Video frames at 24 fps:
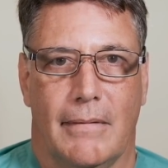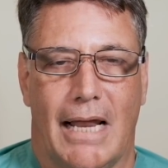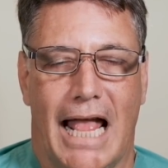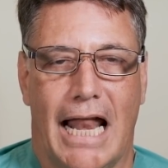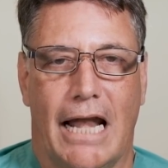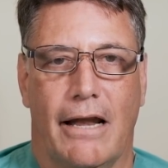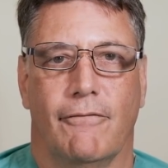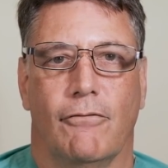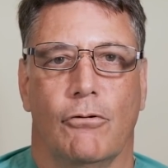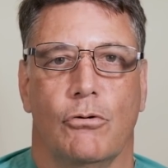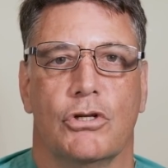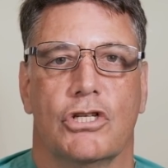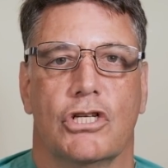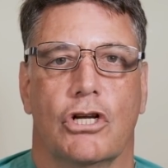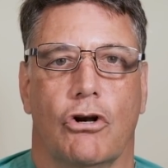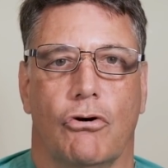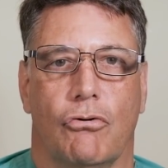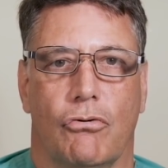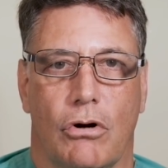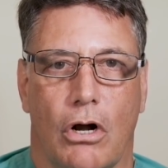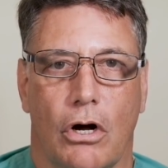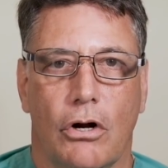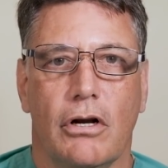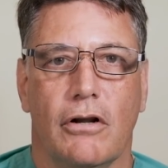And if it was
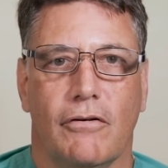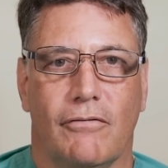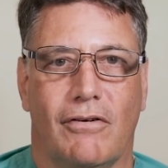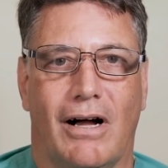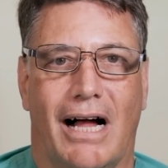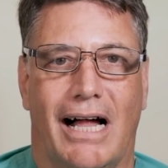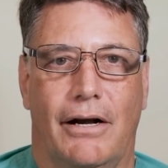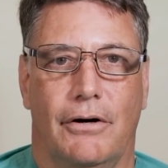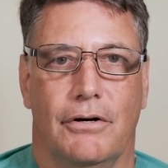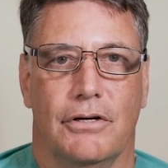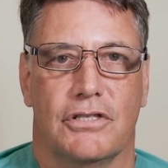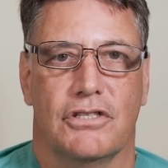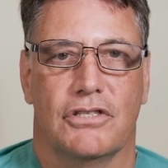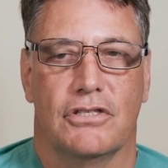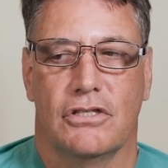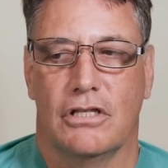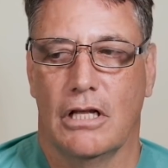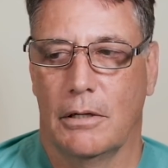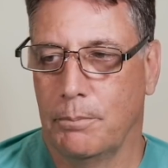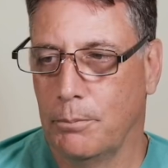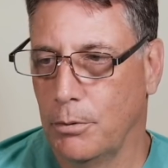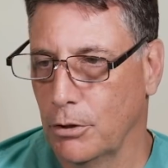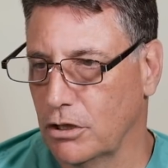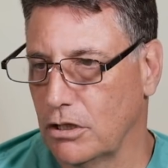coronavirus
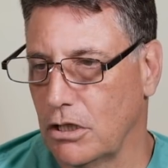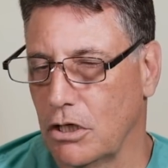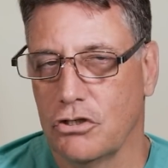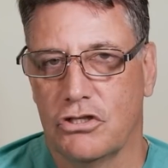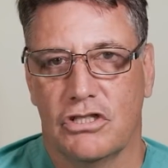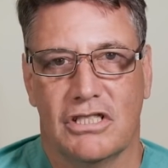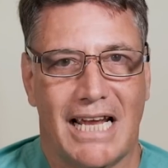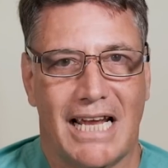that put those